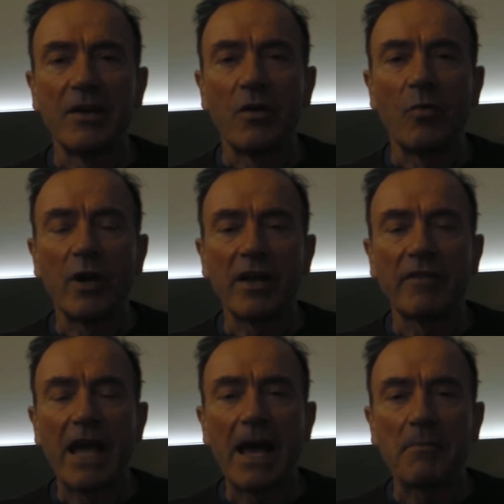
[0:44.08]

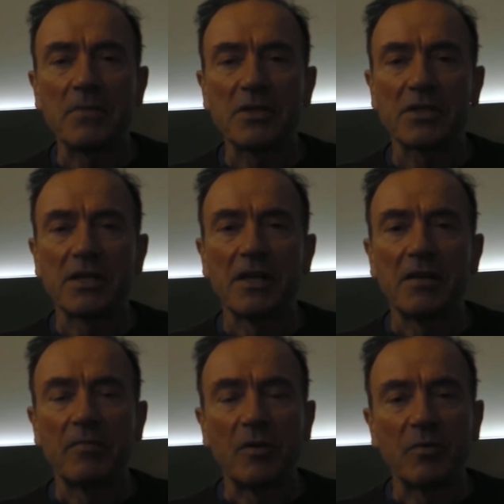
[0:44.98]
whatever happens,
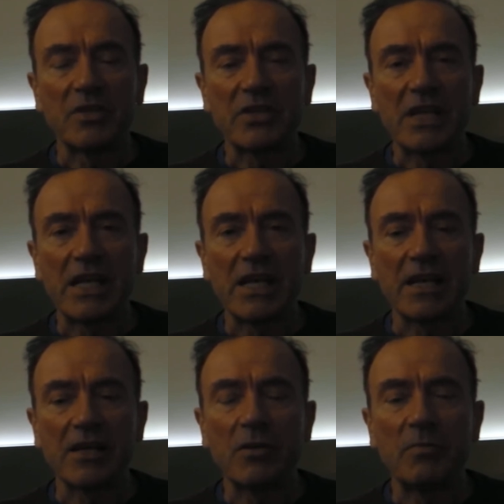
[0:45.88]
but we'll see.
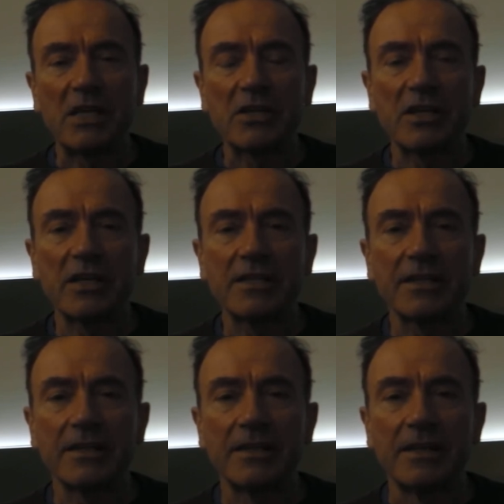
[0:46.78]
It could be
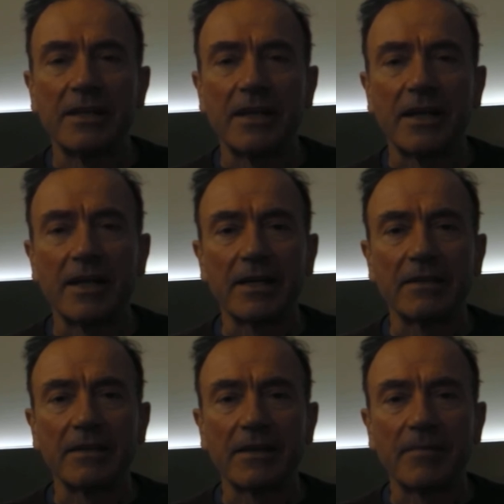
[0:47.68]
exciting,
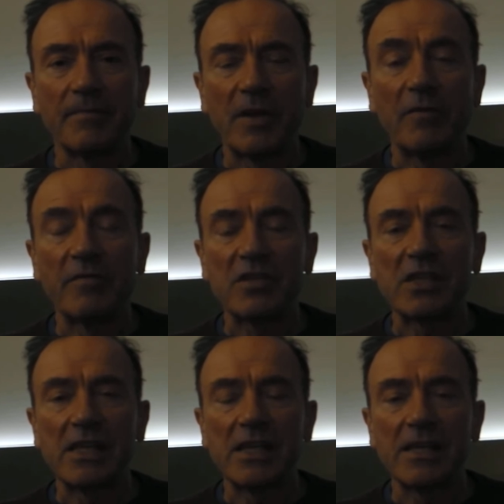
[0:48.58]
and
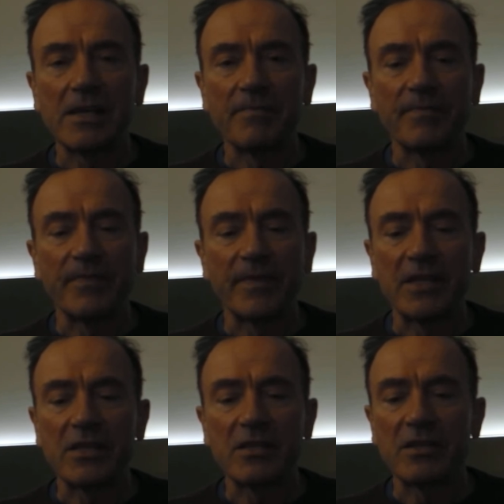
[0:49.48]
obviously
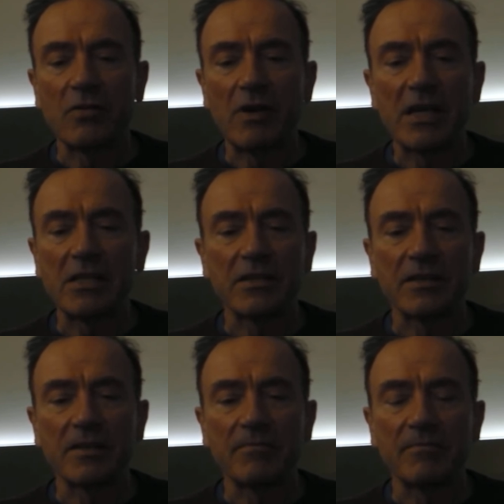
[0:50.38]
this is a great
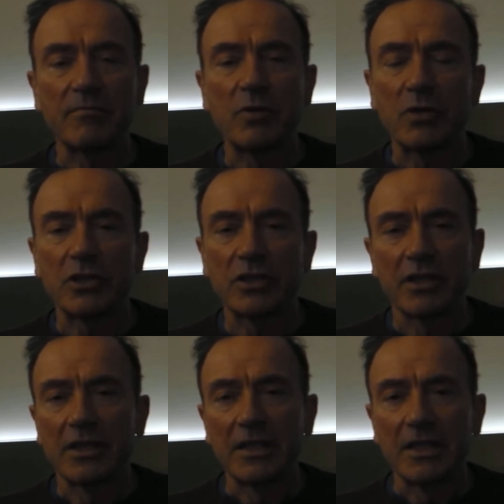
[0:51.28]
push
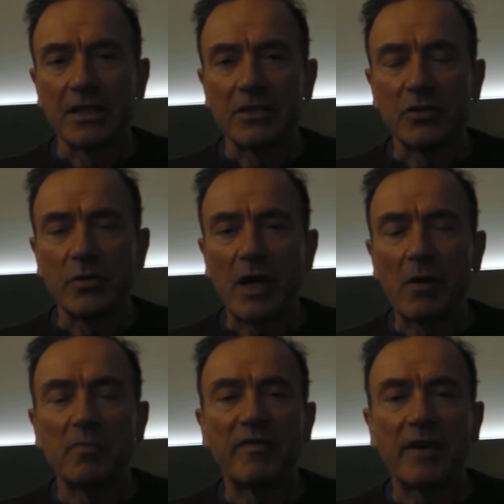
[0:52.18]
to
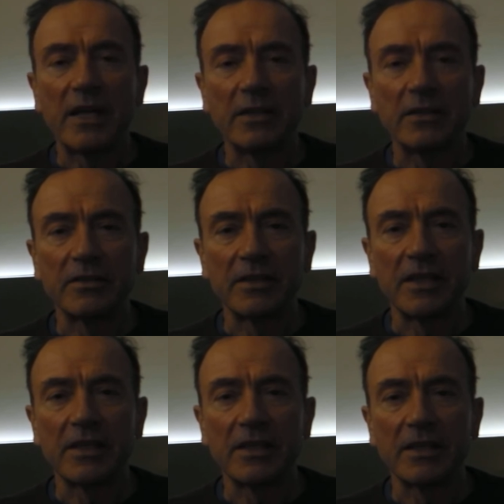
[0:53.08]
help fund
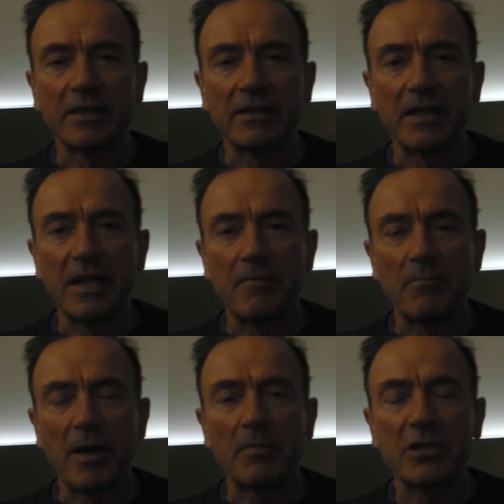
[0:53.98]
the
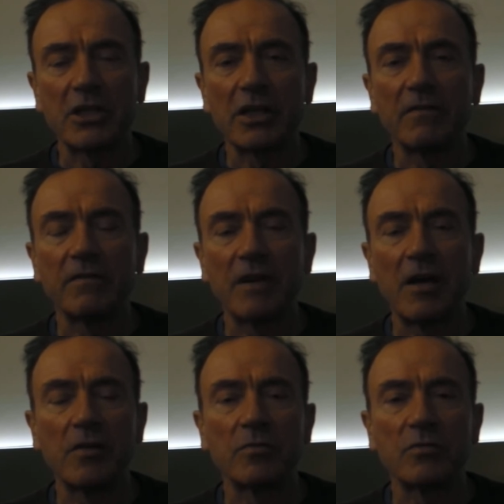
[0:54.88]
publishing of
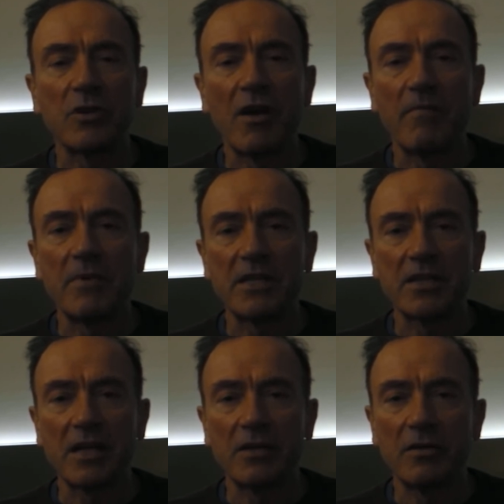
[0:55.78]
Arnold Drive, my
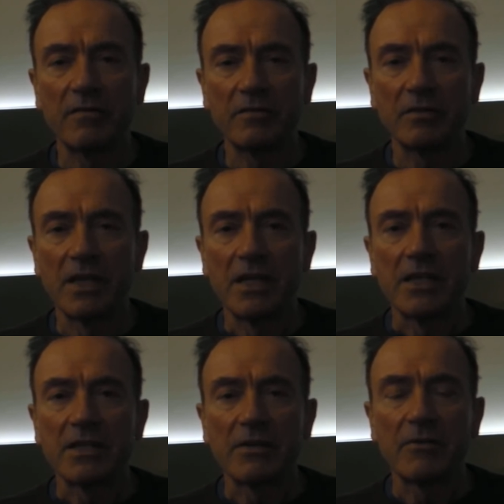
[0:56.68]
second novel.
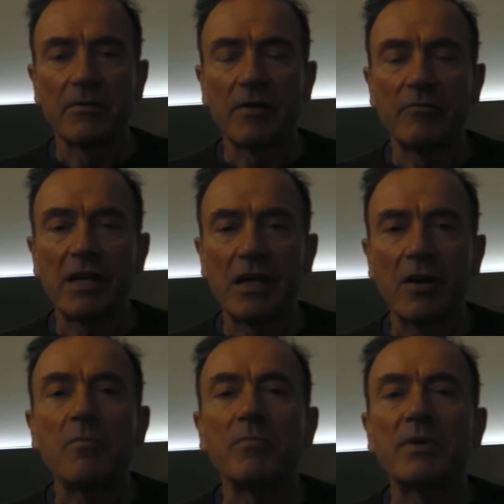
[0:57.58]
So I really hope